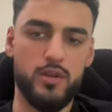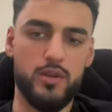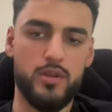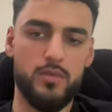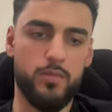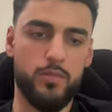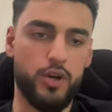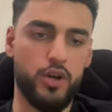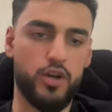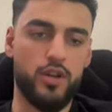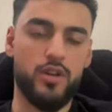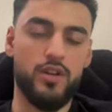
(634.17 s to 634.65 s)

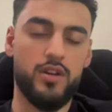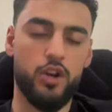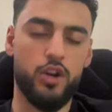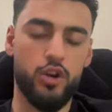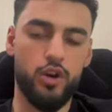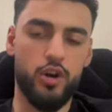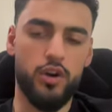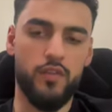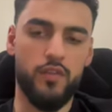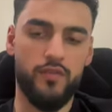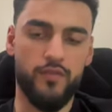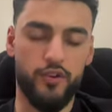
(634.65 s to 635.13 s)
but
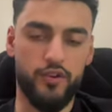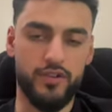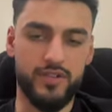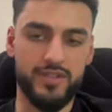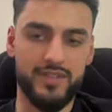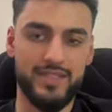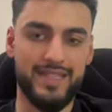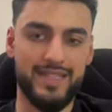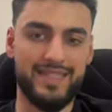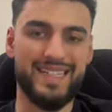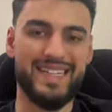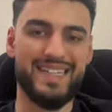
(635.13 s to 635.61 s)
learn
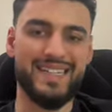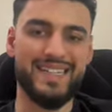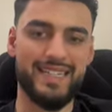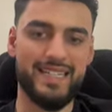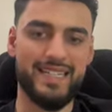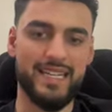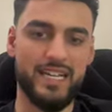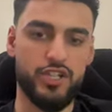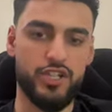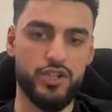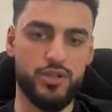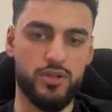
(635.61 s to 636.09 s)
first and then take
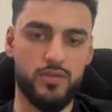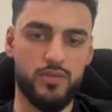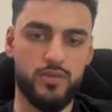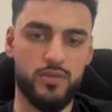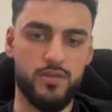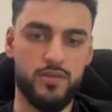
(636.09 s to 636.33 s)
action.